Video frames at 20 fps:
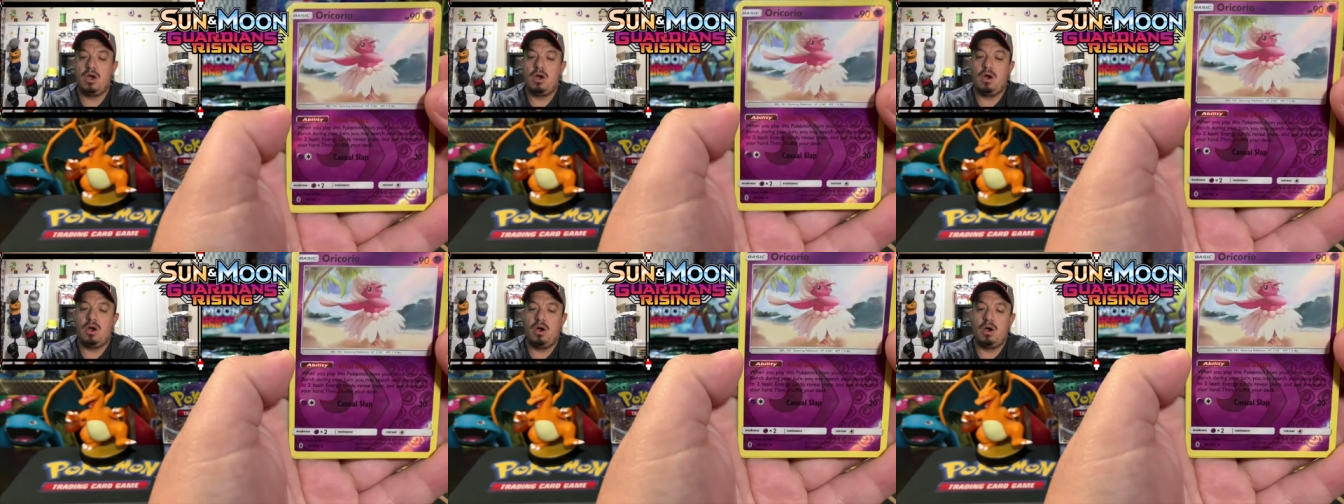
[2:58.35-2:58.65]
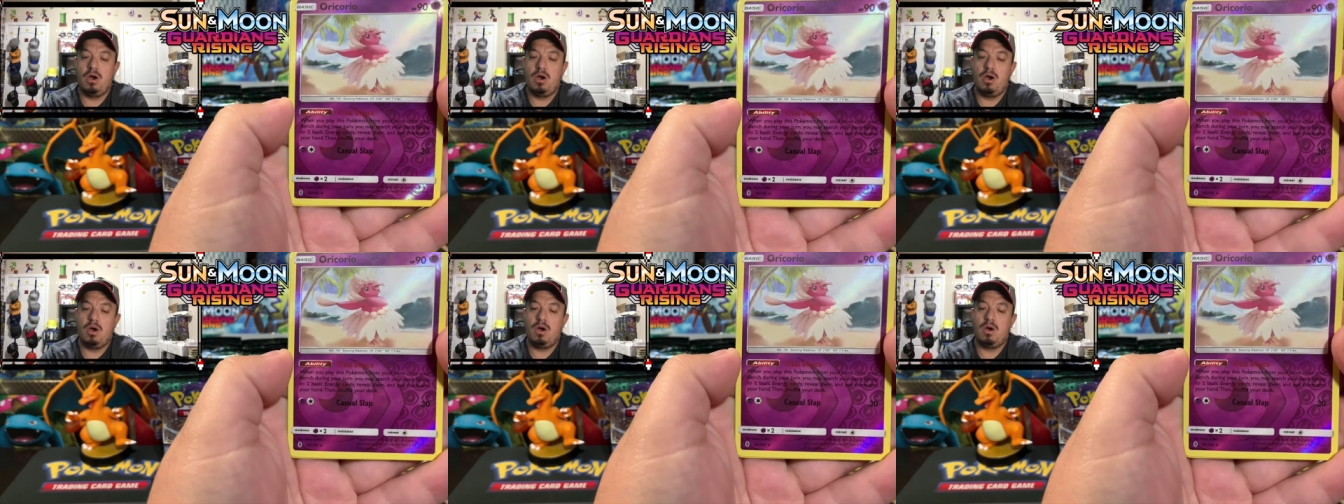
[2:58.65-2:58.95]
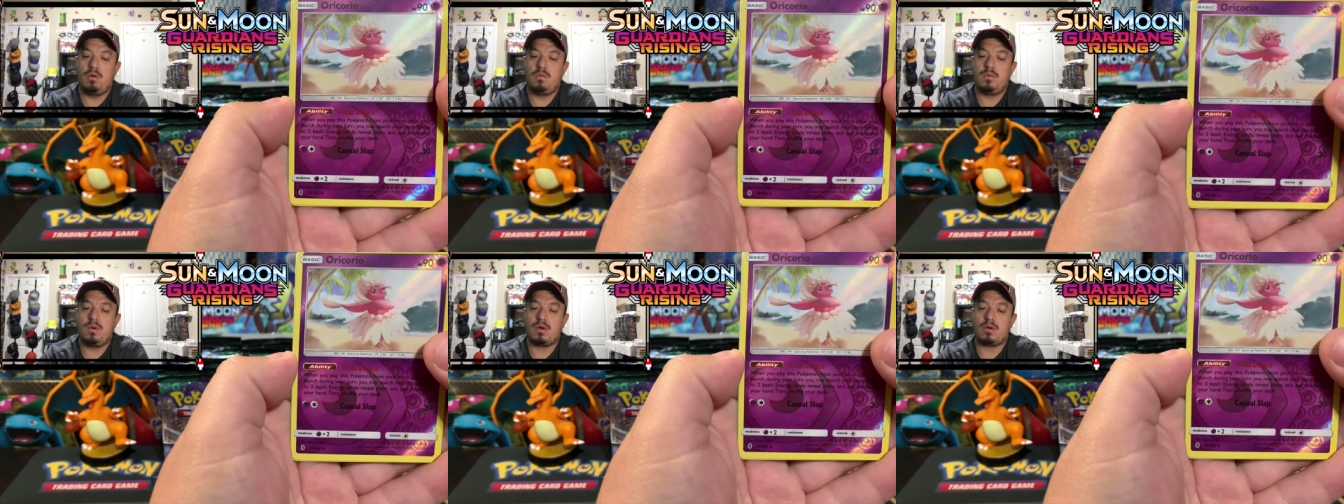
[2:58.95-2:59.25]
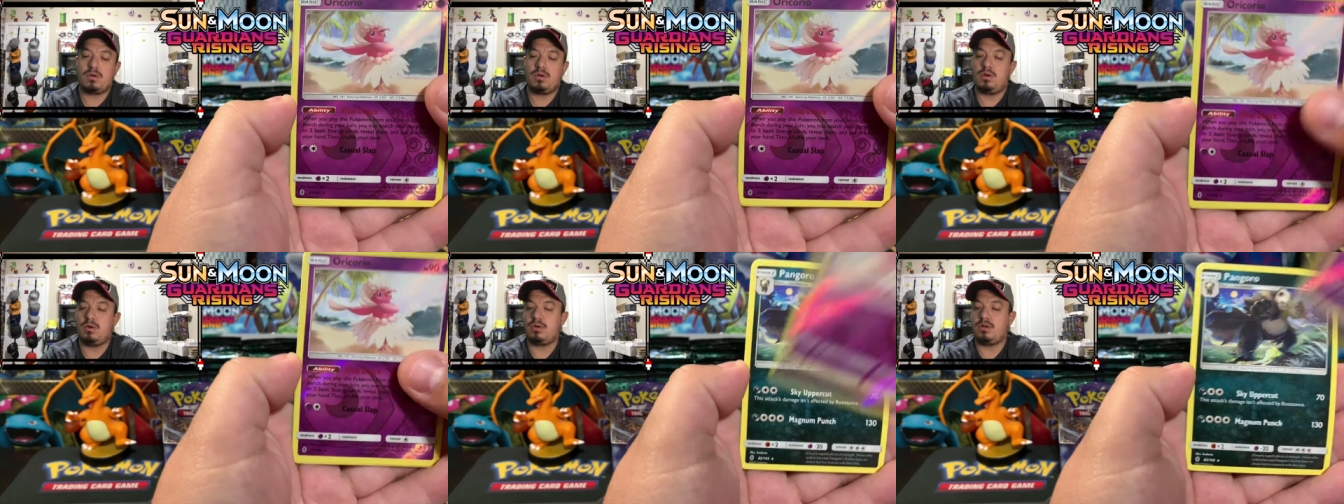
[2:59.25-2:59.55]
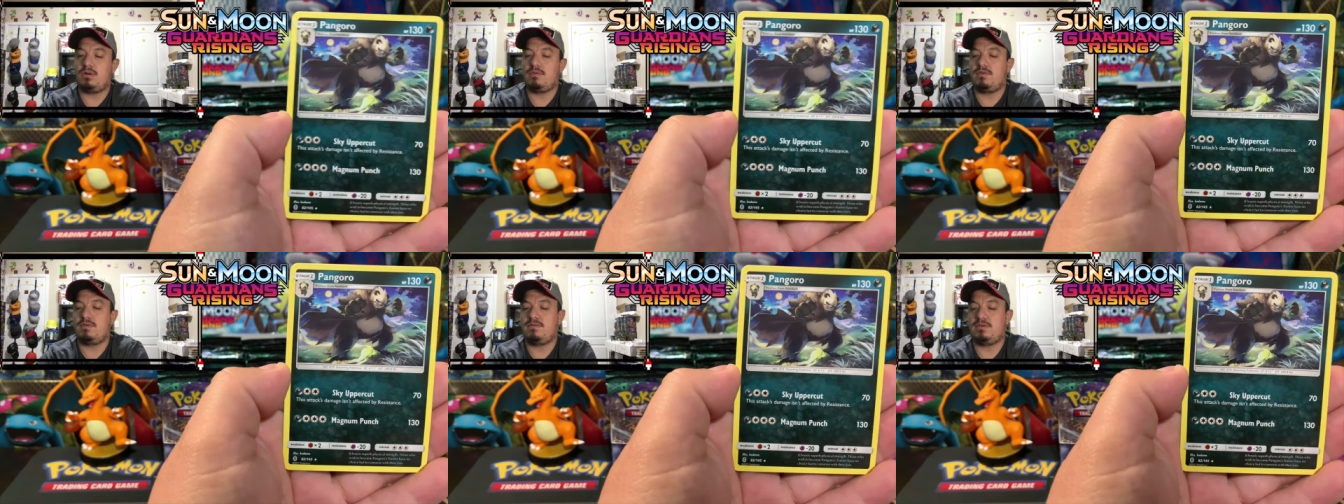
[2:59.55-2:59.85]
oh,
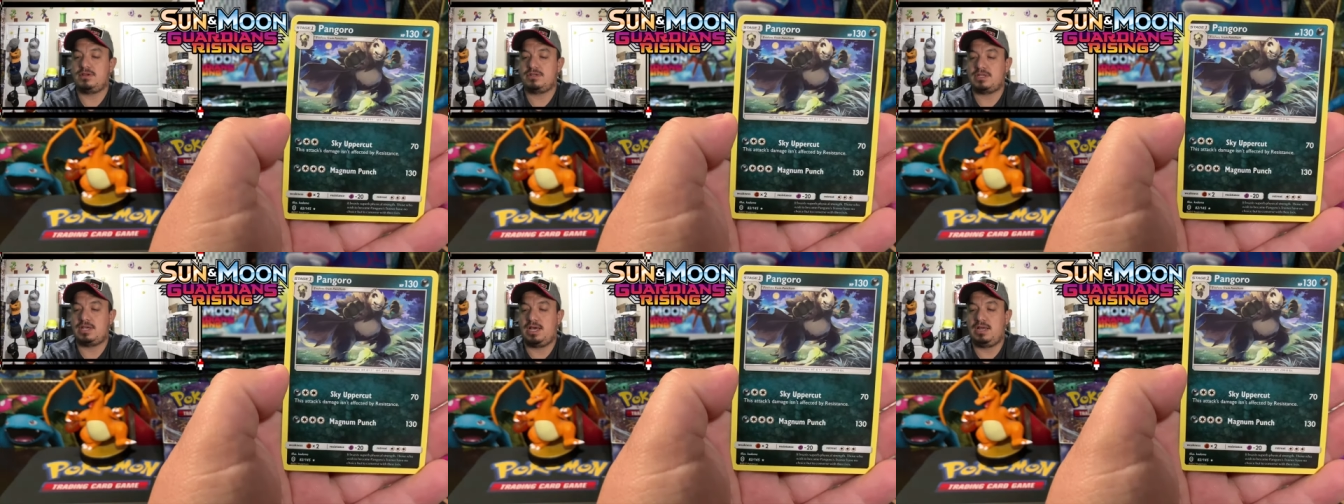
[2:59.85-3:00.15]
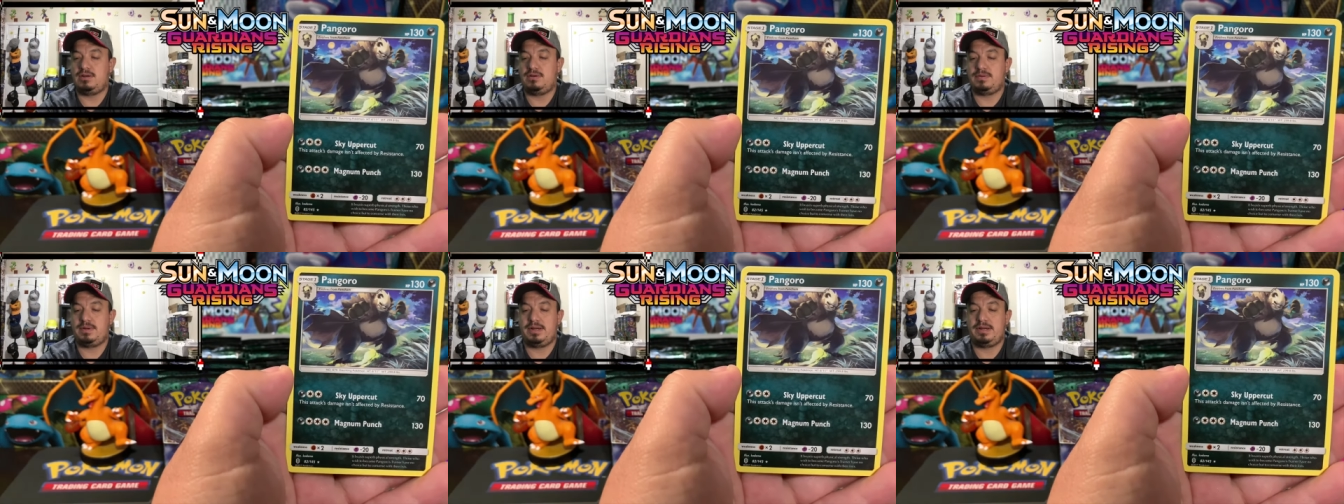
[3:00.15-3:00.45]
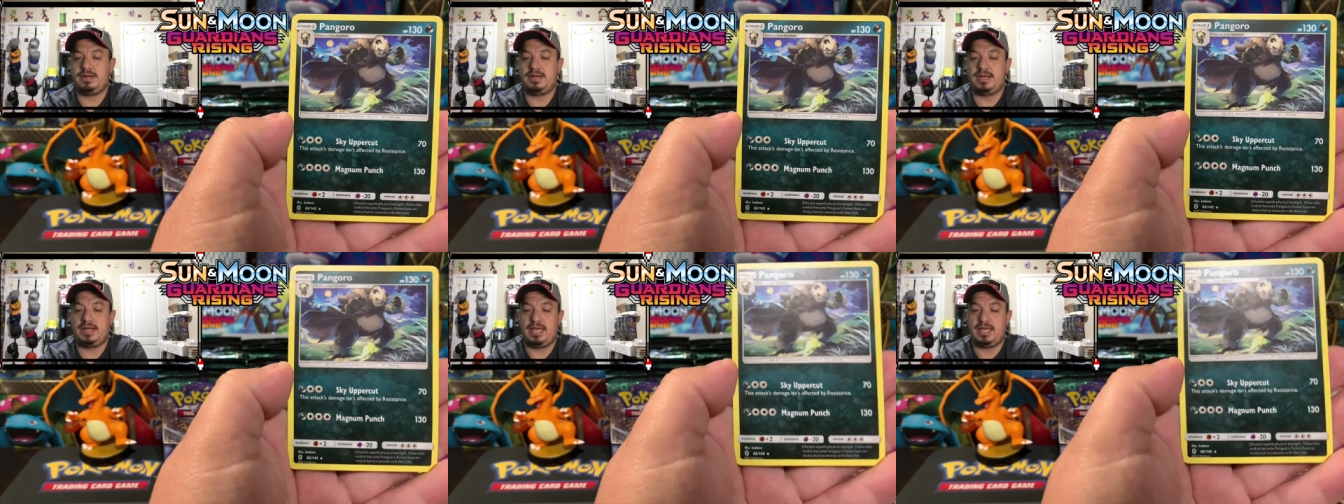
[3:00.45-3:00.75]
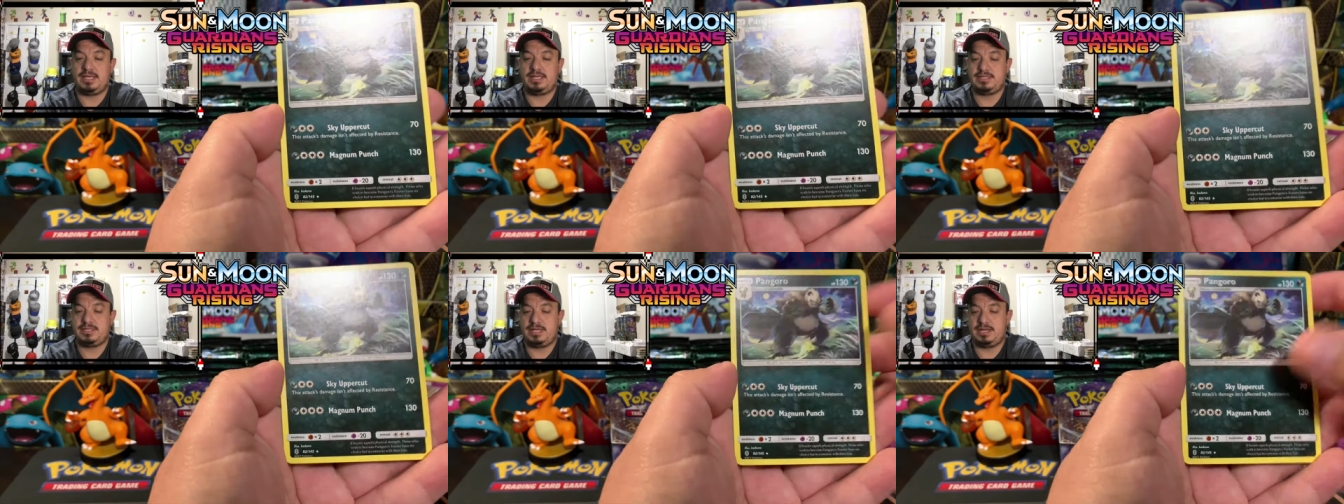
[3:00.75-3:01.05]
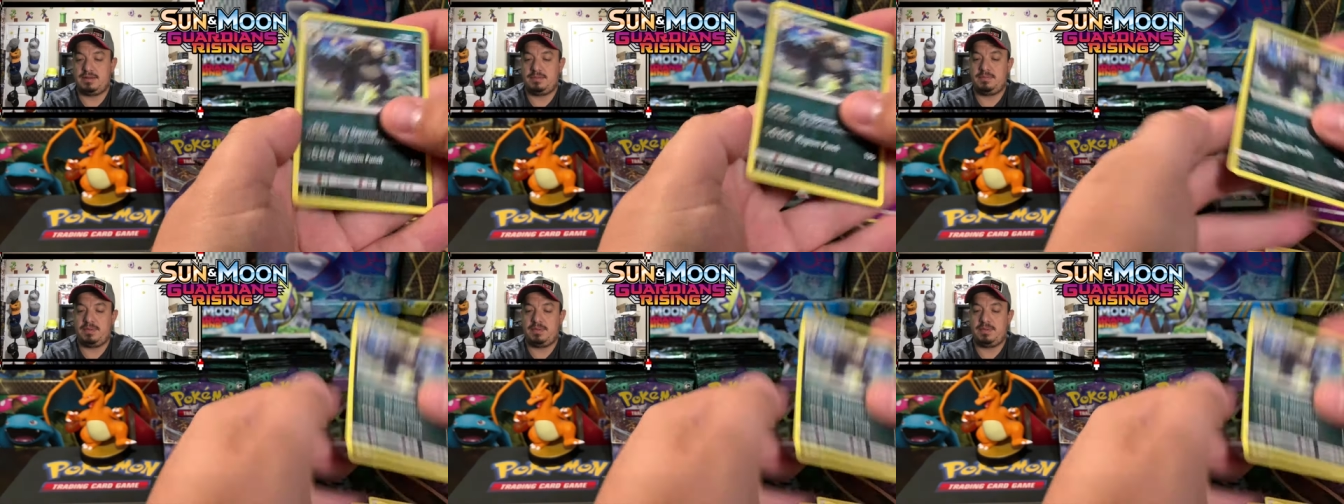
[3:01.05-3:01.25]
Rocorio, Reverse Hollow Rare, nice, and a